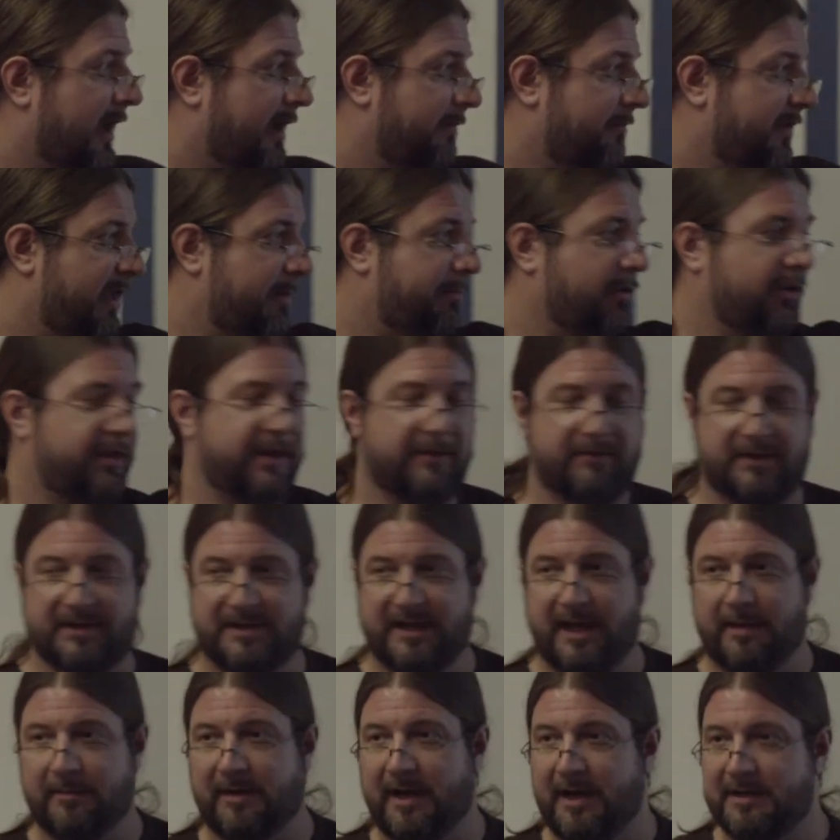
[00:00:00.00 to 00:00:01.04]
They both have the
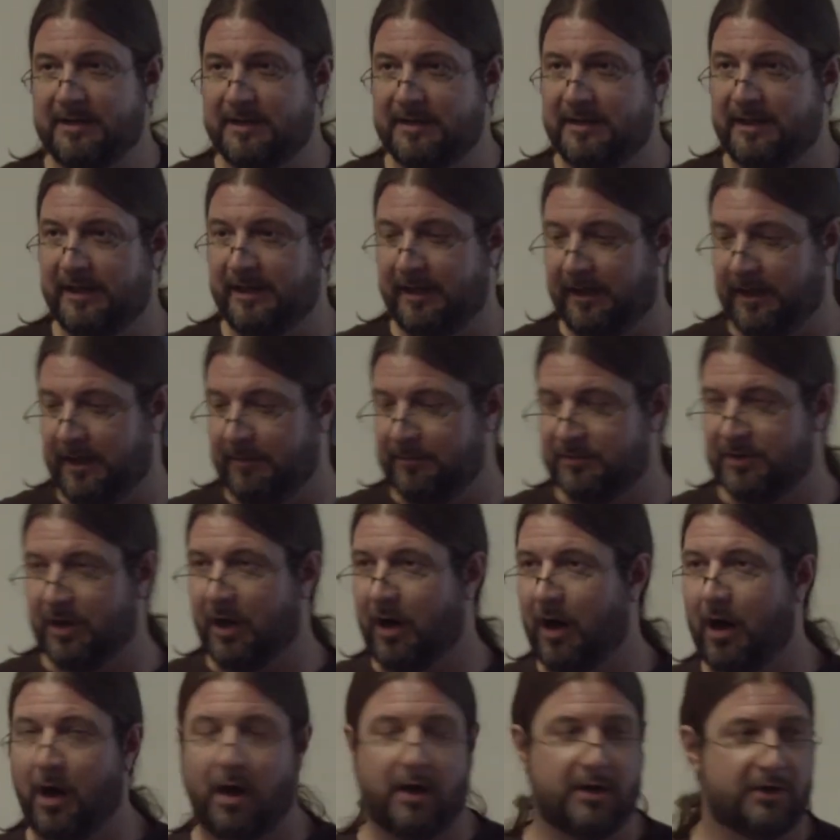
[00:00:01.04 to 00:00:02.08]
same kinds of synonyms.
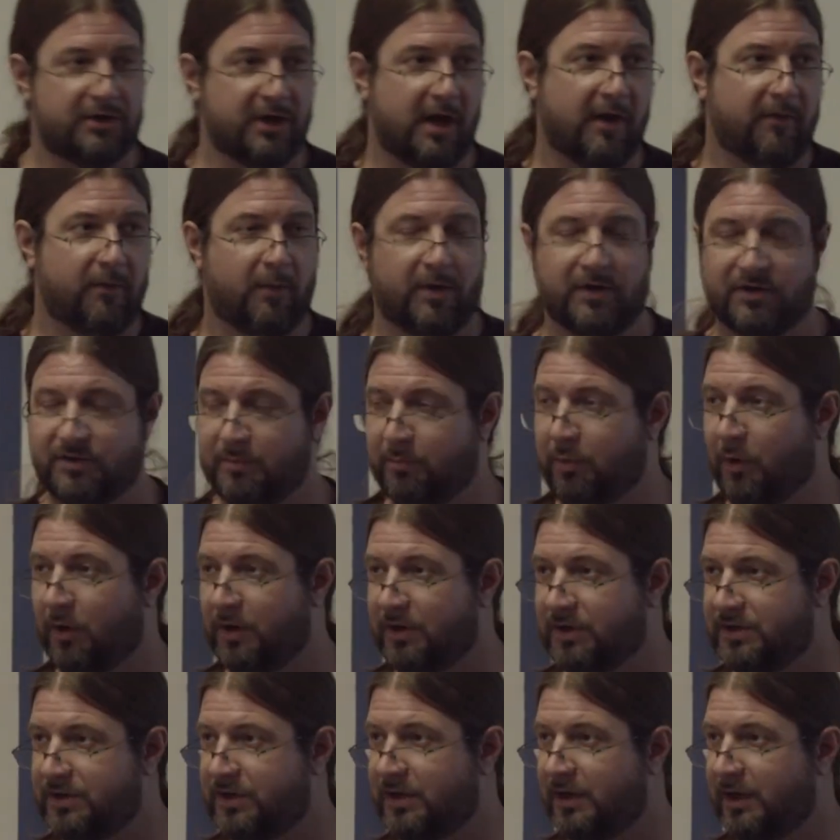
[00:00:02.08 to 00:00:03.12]
Our software
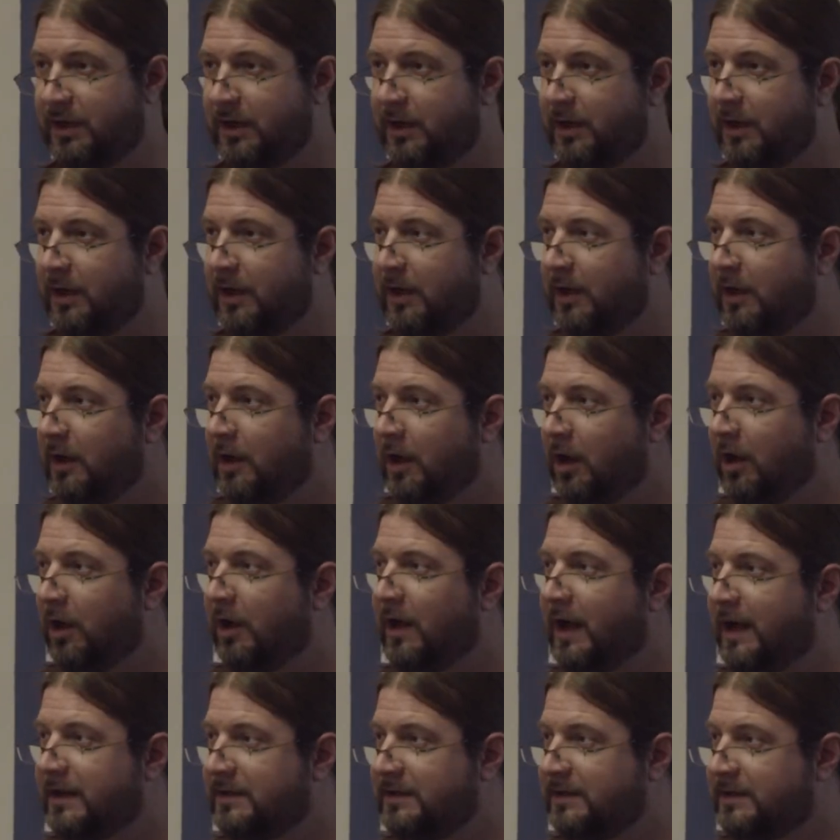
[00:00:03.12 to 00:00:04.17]
supports all
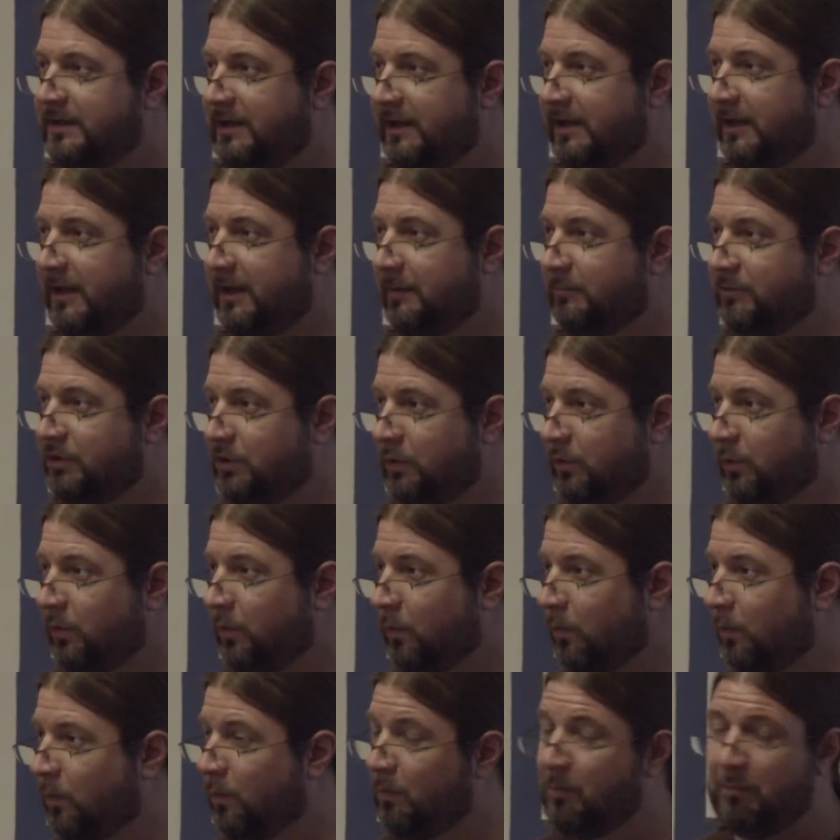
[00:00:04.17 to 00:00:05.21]
kinds of synonyms. You
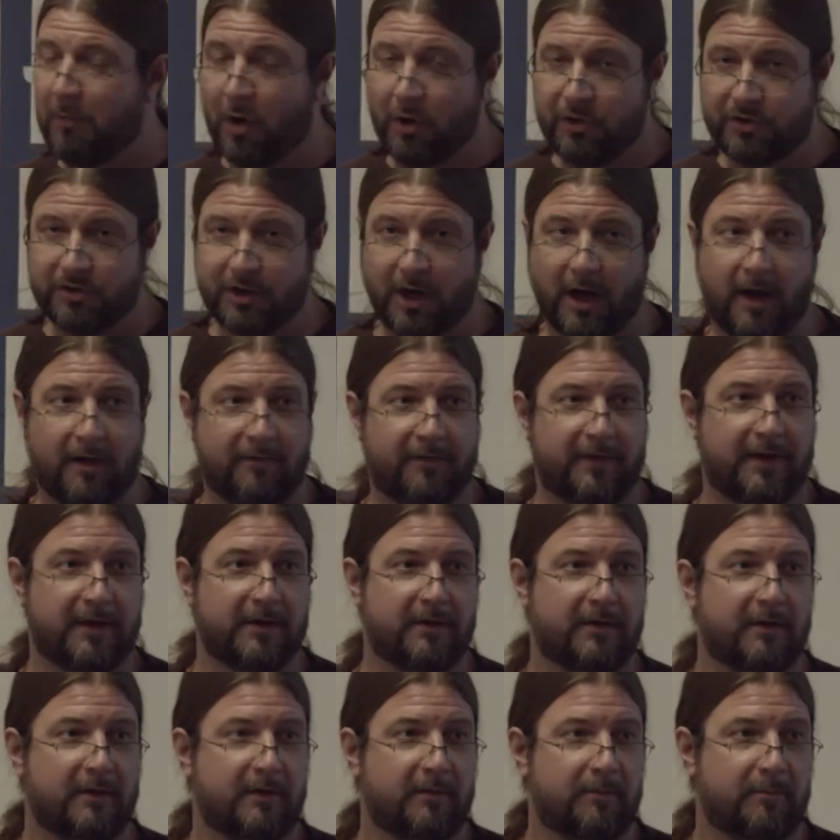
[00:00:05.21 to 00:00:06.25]
most often,
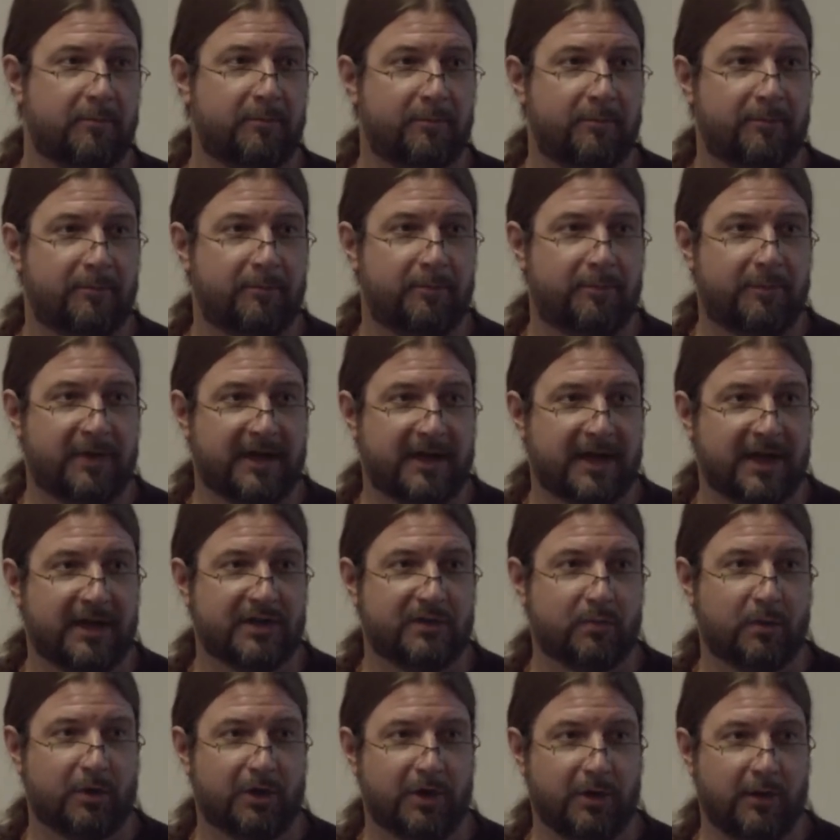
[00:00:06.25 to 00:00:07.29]
because
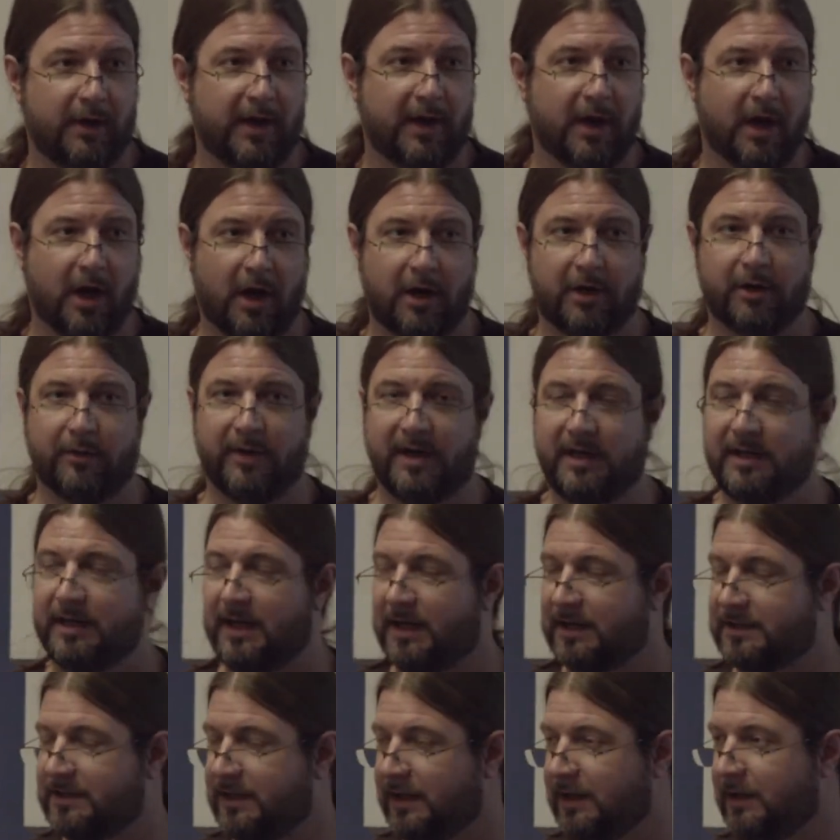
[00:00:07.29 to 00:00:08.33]
we're doing
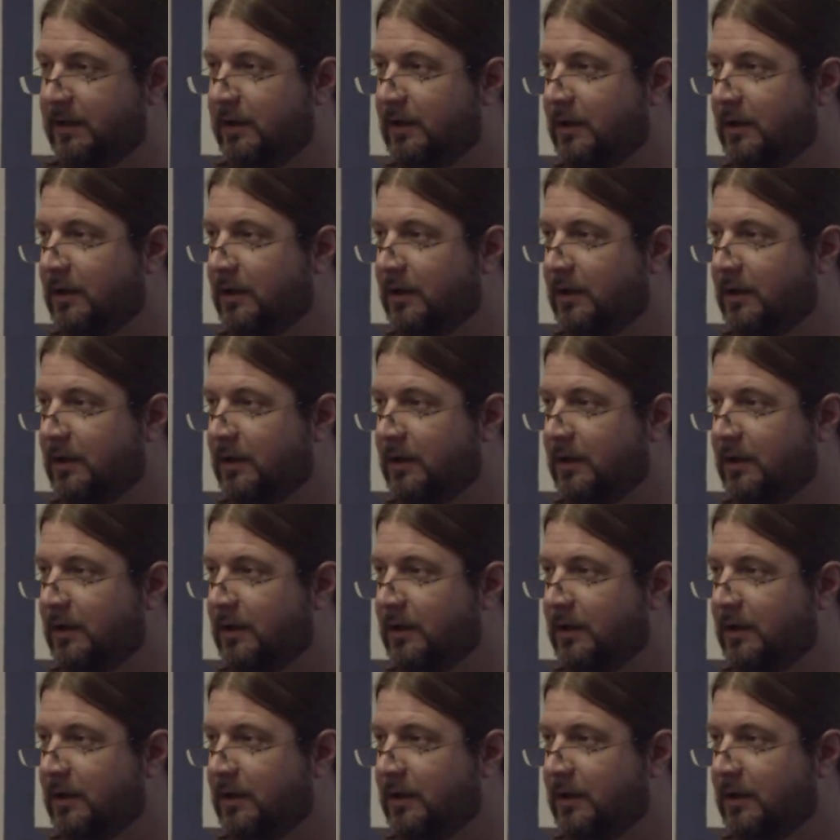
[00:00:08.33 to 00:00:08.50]
auto-indexing,